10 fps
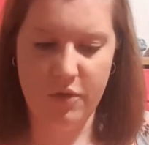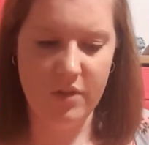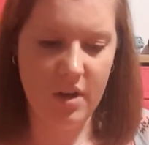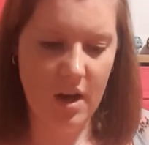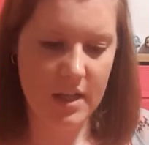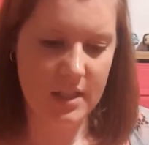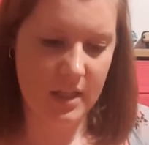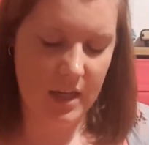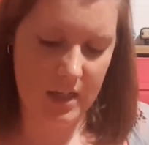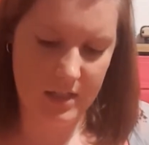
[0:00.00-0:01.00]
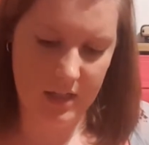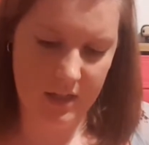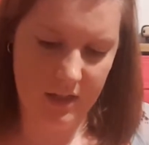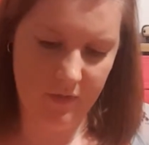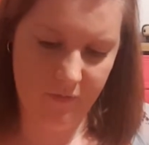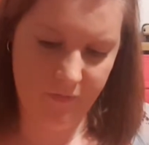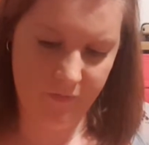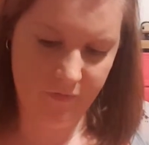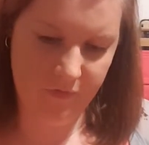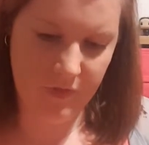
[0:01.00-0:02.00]
off nice and easily.
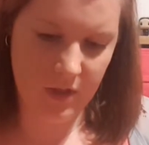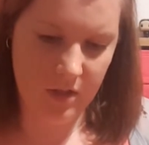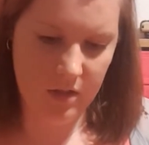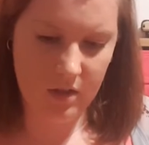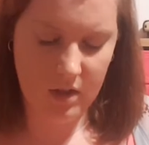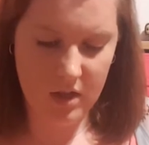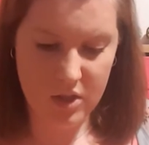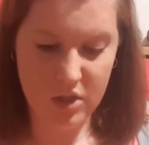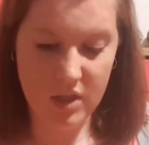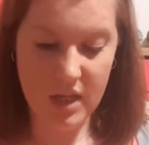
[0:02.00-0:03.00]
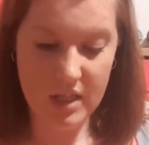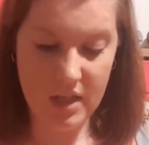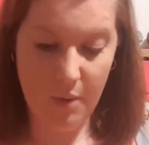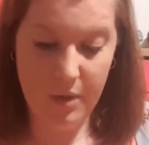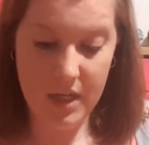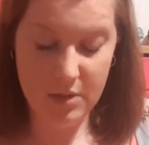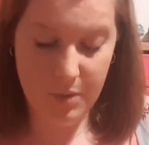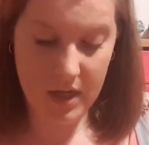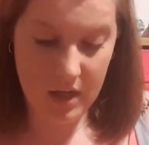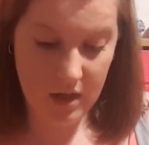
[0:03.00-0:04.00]
So these appear to
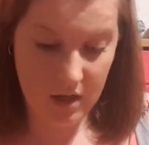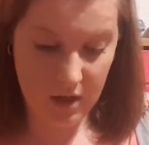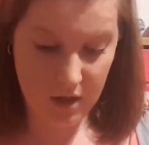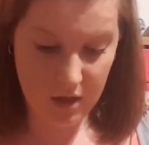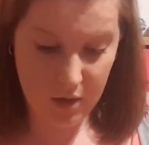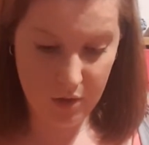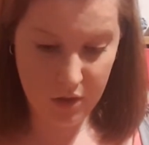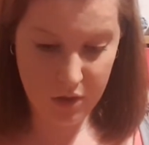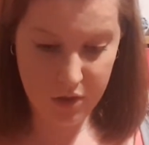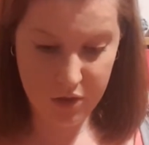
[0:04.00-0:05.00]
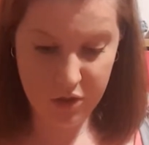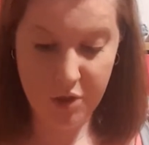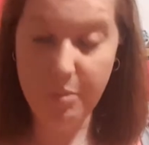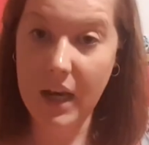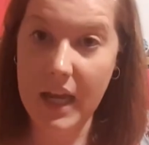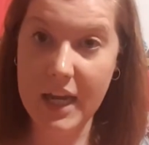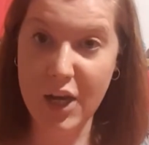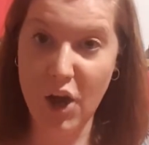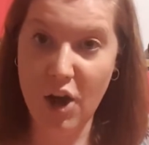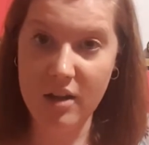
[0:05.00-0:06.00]
be the playing
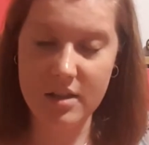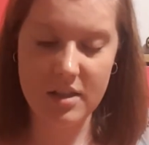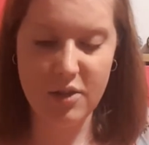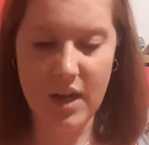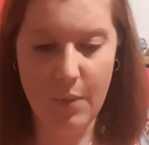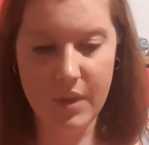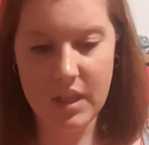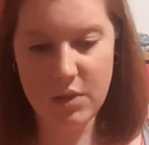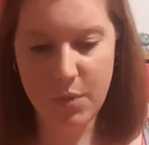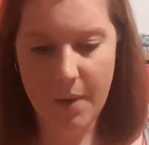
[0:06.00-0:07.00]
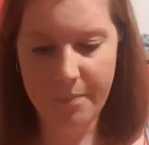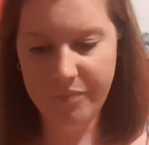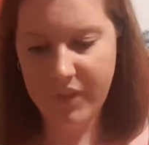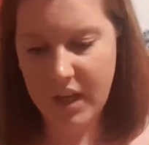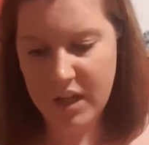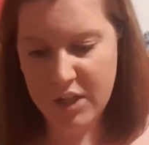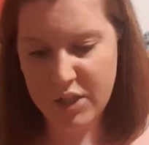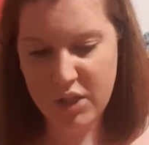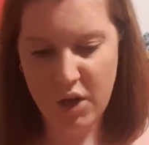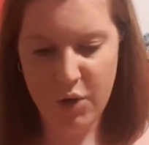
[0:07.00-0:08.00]
cards that you get with this one.
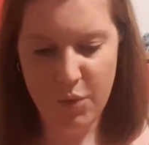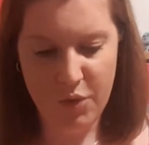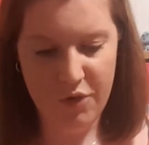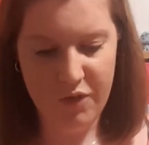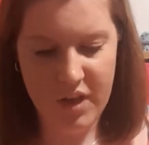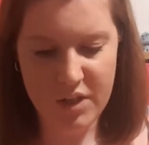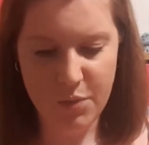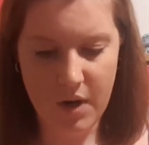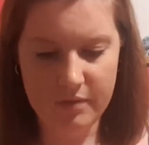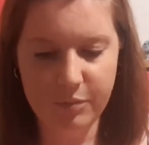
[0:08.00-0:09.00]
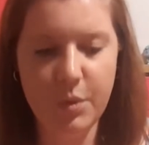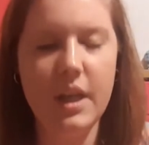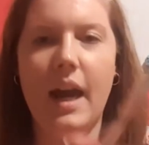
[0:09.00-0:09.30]
So the first one we